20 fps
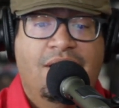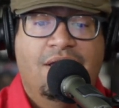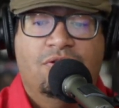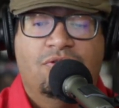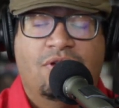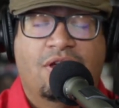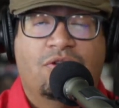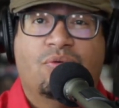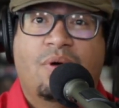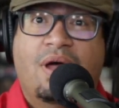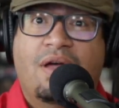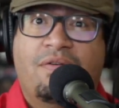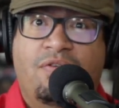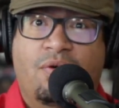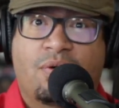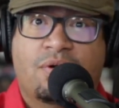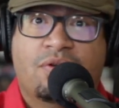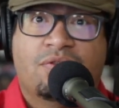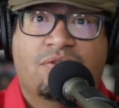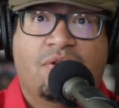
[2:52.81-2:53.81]
So that's why I
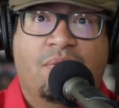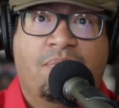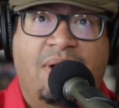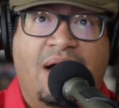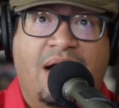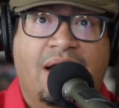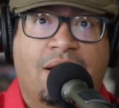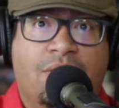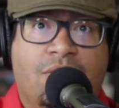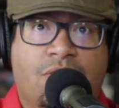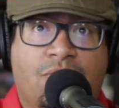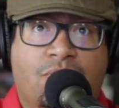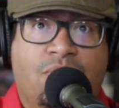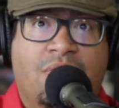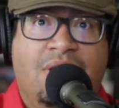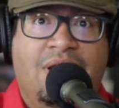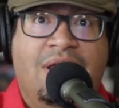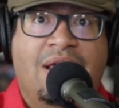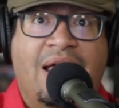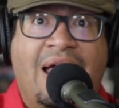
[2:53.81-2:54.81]
focused on buying
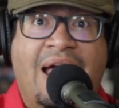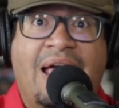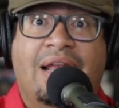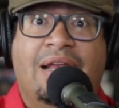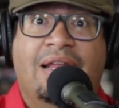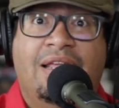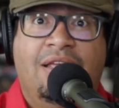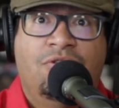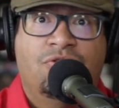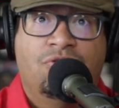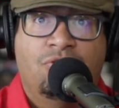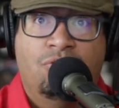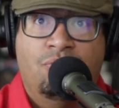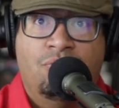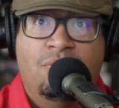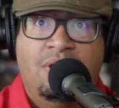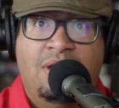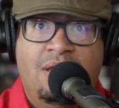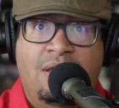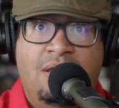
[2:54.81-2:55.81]
at least
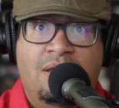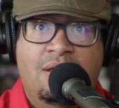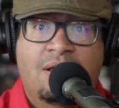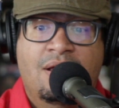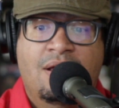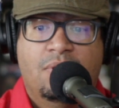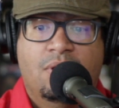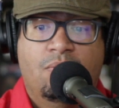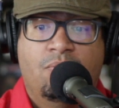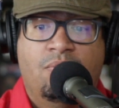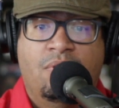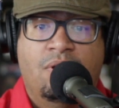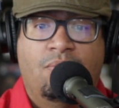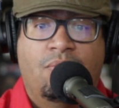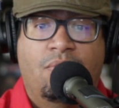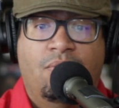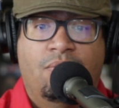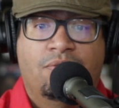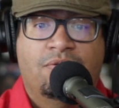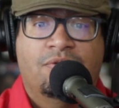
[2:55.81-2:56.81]
3
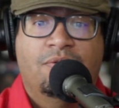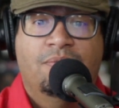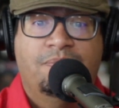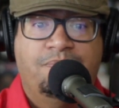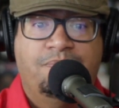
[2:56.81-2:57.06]
rerolls.